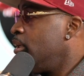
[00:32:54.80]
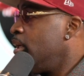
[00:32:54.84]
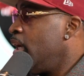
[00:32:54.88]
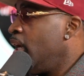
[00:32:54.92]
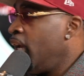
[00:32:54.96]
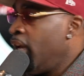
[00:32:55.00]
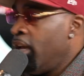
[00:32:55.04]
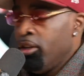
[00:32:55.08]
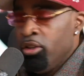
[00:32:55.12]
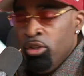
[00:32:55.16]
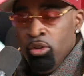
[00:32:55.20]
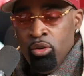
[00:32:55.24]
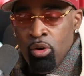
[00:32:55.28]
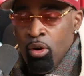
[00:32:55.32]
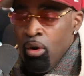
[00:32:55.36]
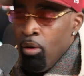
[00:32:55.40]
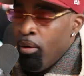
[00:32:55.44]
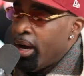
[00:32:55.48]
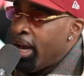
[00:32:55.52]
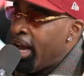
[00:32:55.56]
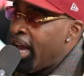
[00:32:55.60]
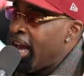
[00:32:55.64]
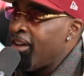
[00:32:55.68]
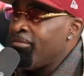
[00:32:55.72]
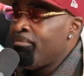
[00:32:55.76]
And you're going
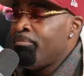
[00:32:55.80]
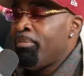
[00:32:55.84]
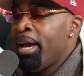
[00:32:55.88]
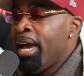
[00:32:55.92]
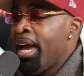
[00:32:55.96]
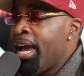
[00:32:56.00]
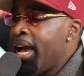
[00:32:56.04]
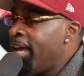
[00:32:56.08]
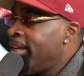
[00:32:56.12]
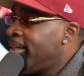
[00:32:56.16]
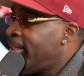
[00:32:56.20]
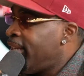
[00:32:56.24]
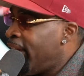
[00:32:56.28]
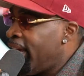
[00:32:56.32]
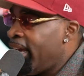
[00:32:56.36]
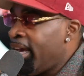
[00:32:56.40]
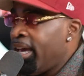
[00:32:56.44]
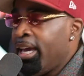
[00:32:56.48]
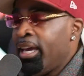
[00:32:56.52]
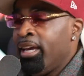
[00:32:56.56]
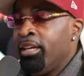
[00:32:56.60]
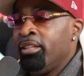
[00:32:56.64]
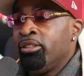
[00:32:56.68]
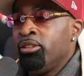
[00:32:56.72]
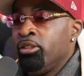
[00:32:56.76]
to have bad
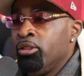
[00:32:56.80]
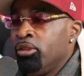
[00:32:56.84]
days.